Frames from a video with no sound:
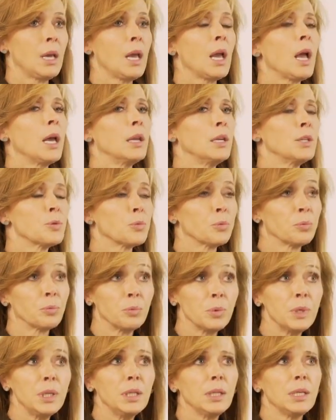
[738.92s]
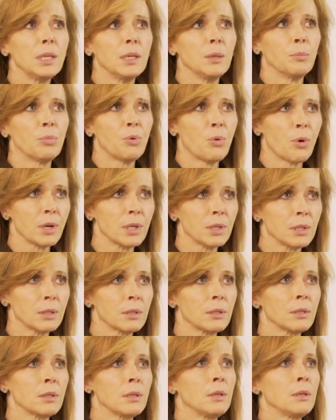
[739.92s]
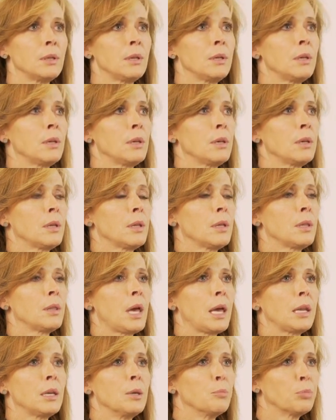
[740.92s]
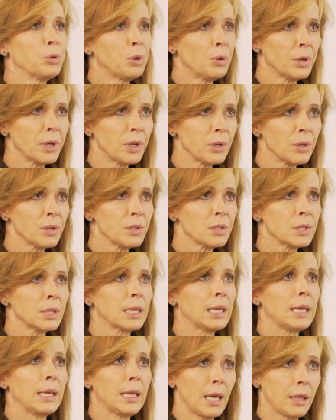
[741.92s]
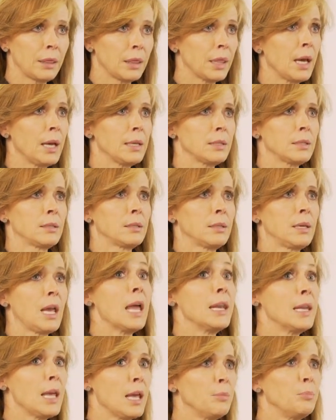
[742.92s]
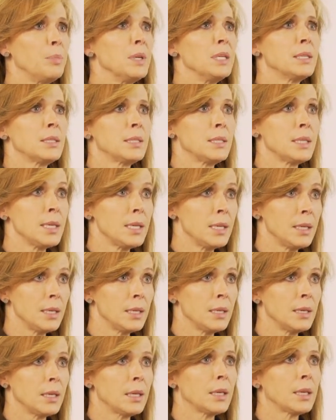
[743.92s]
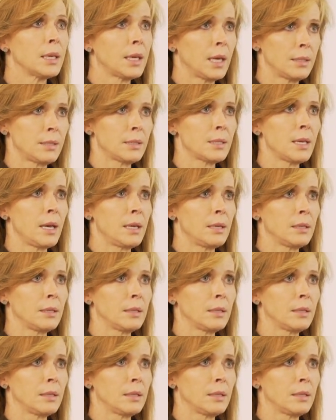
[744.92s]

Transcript: And it's really important that employers get that, and NBC gets that.